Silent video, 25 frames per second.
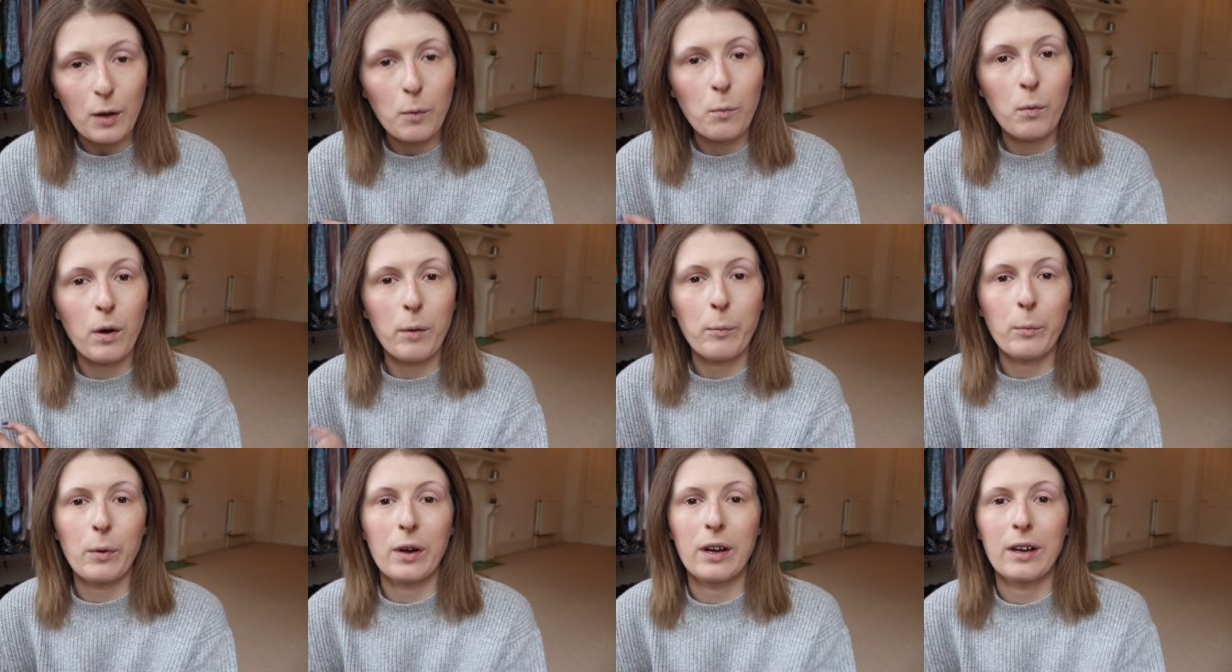
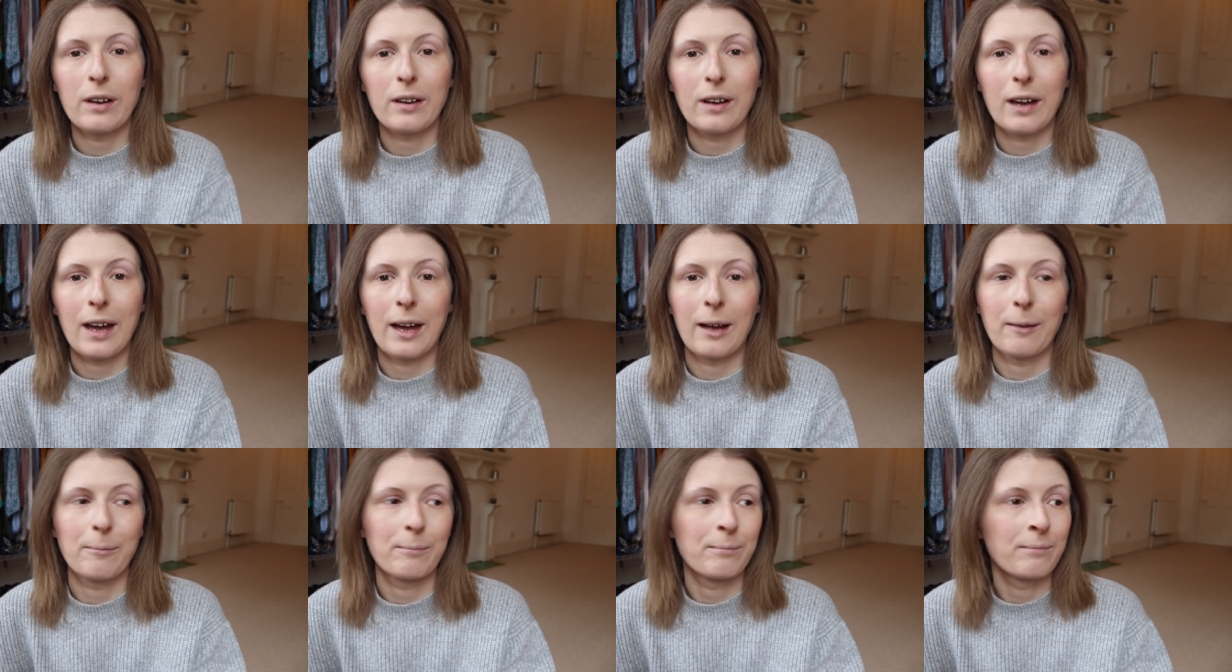when we're
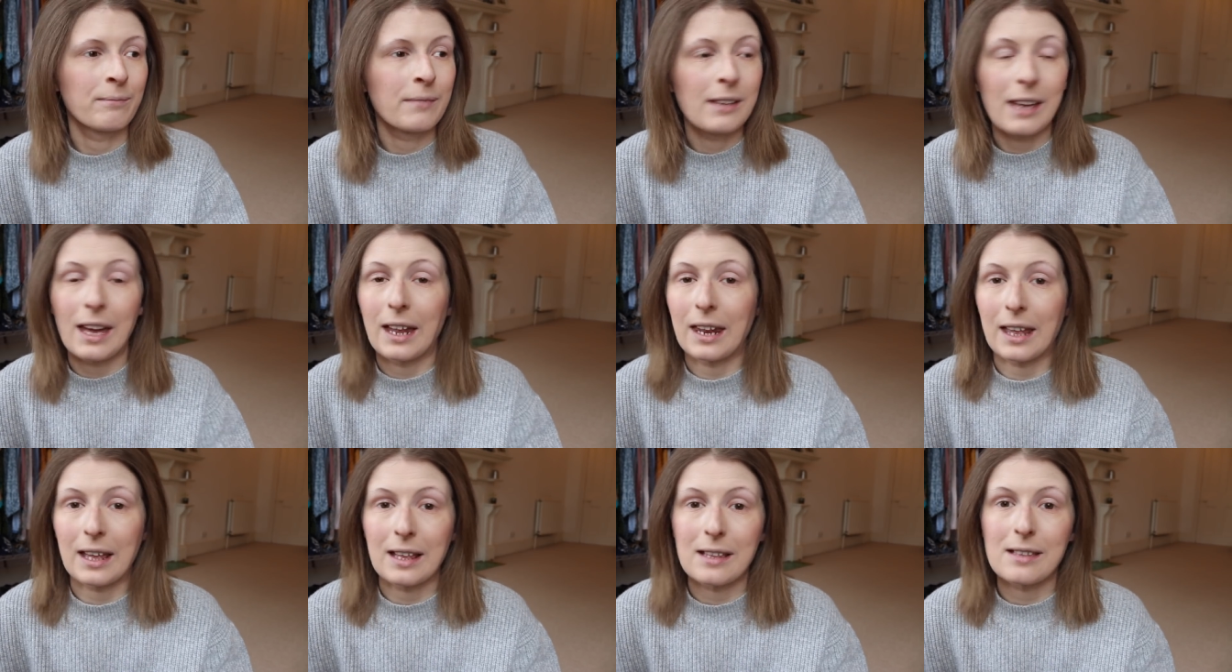
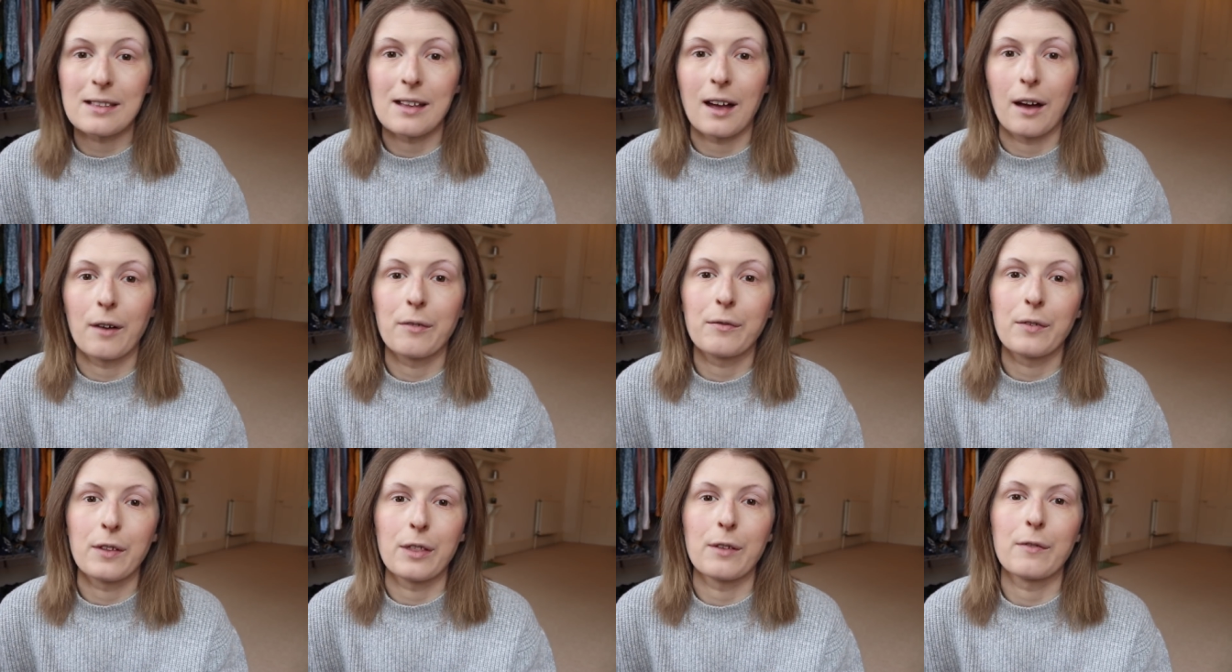getting
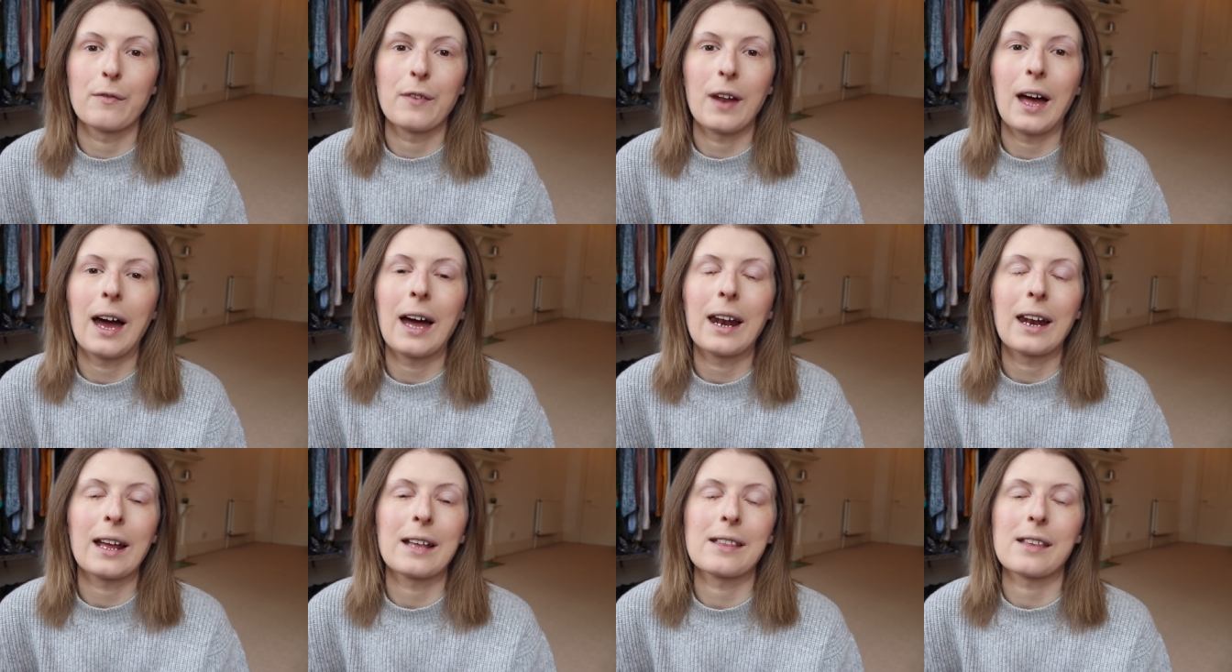stuff for the
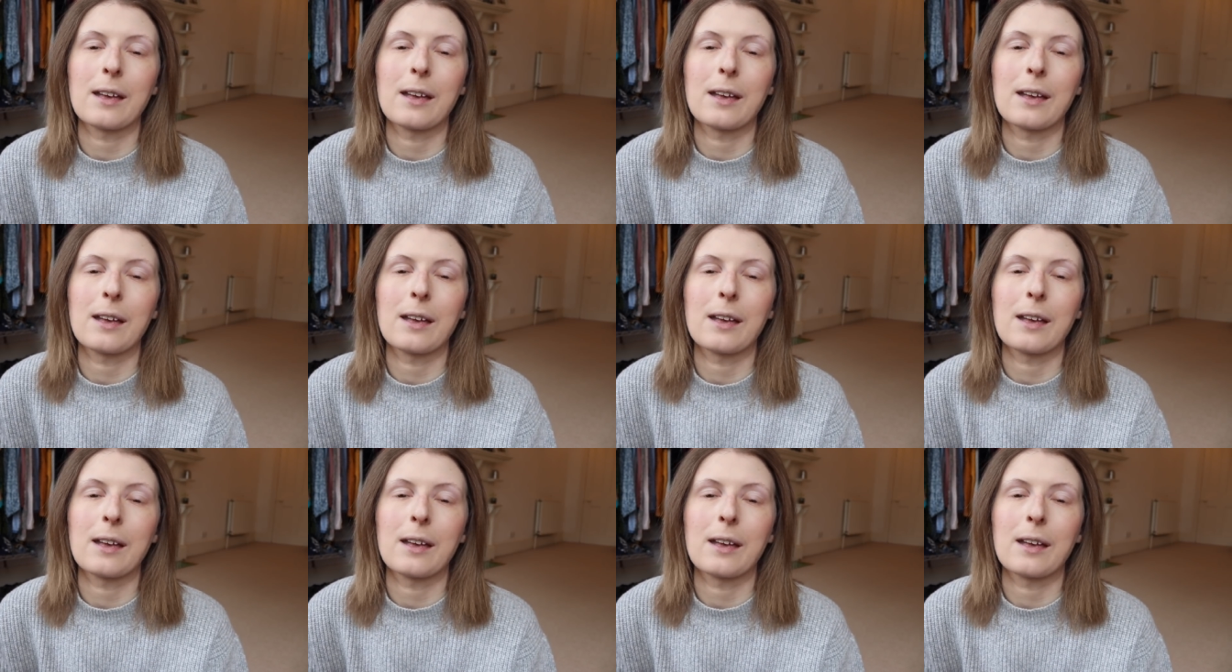flat.